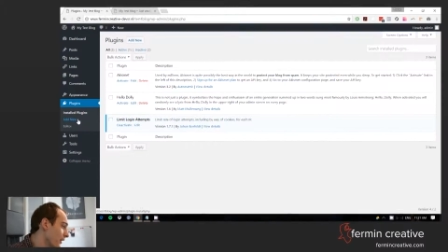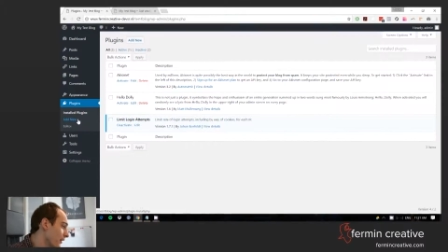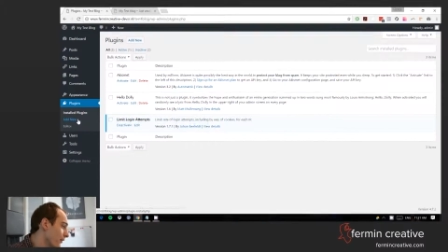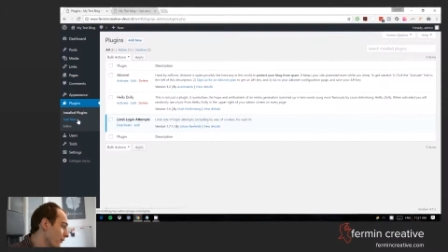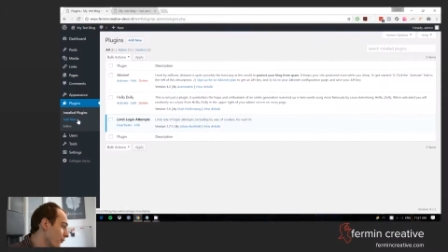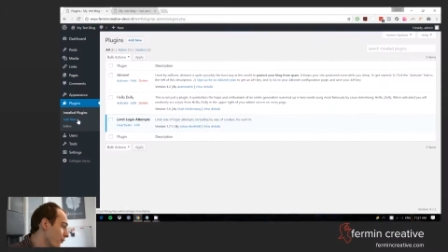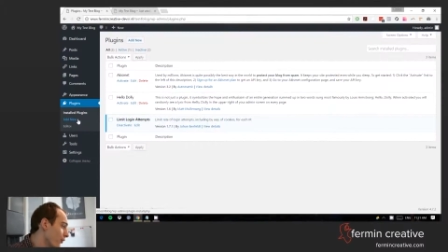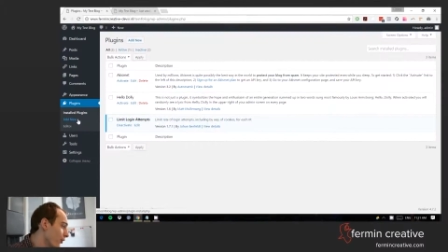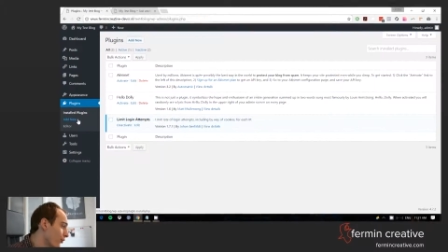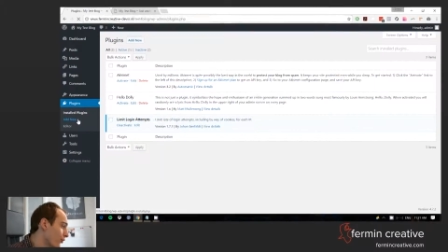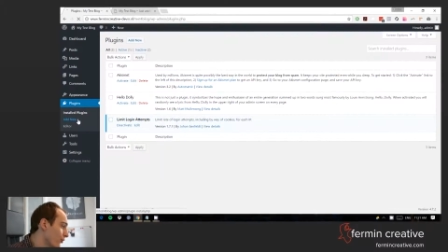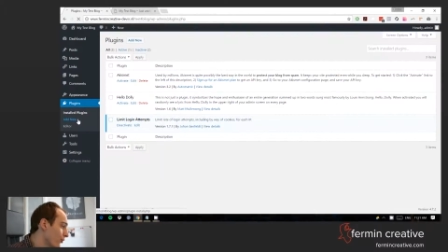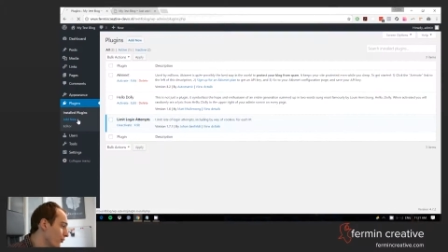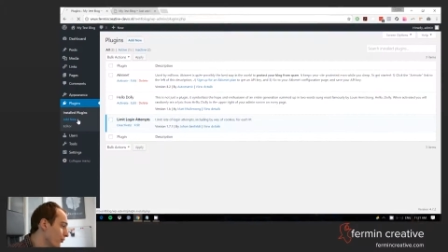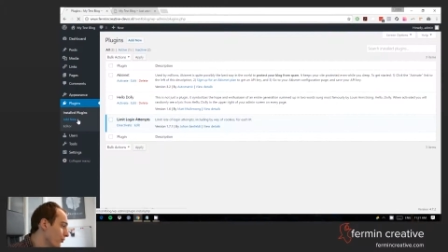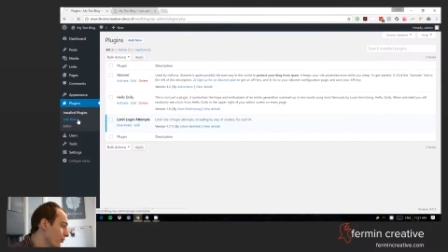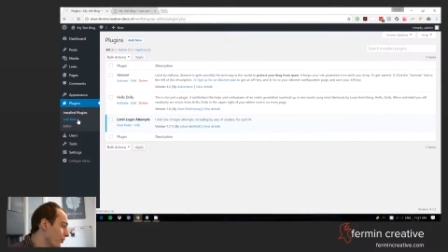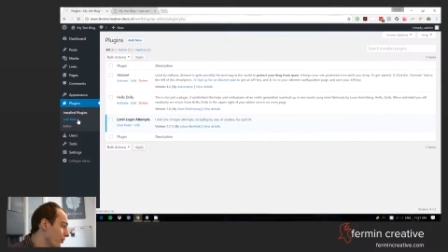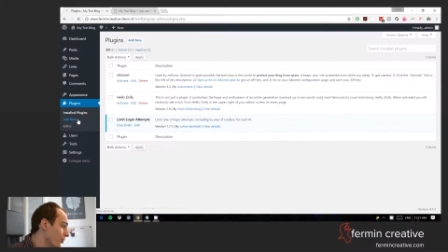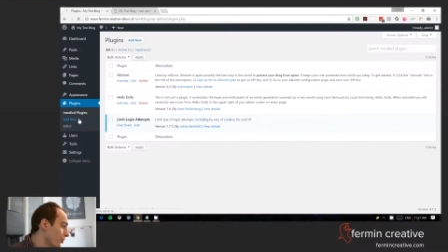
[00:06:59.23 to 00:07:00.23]
here if I want
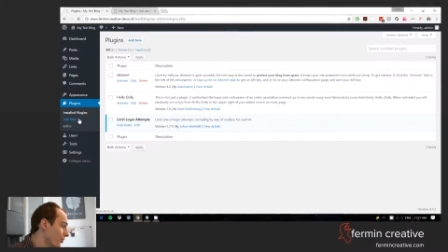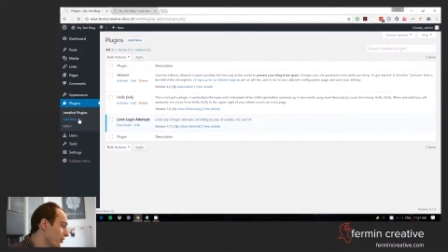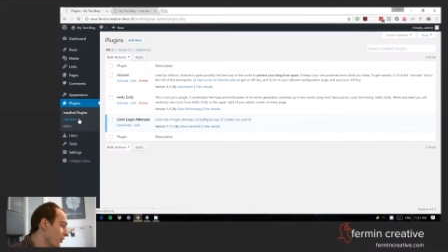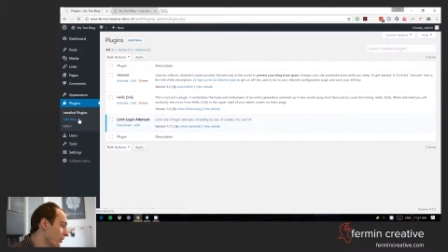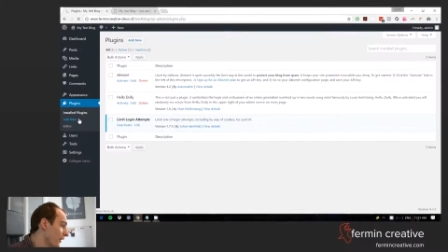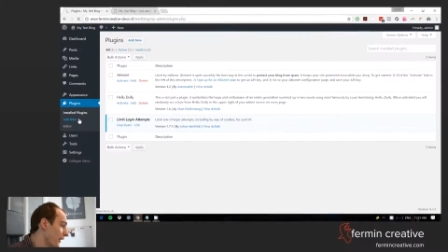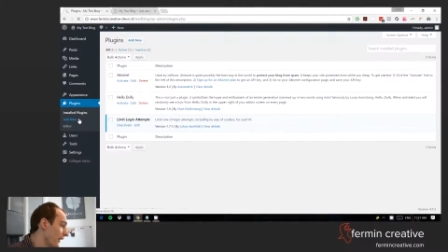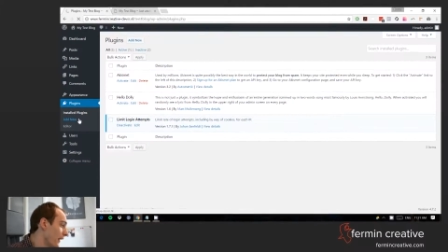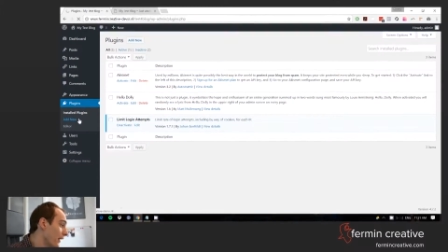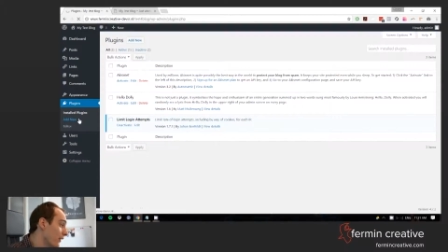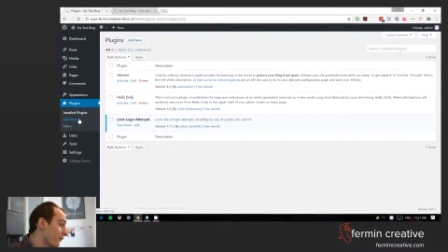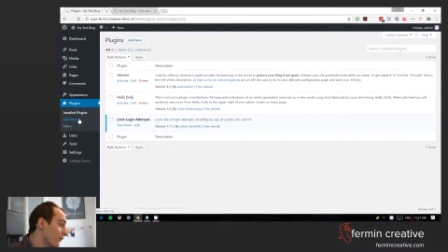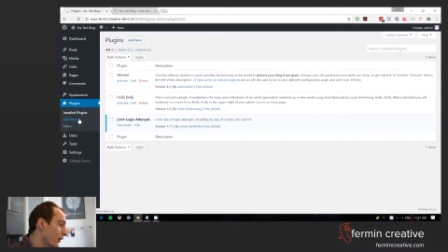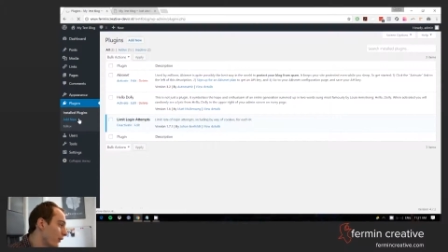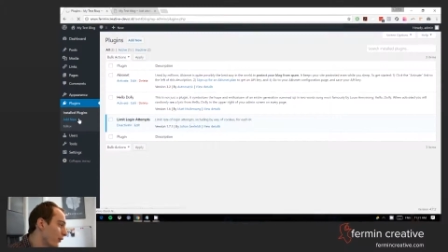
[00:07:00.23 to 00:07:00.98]
to. And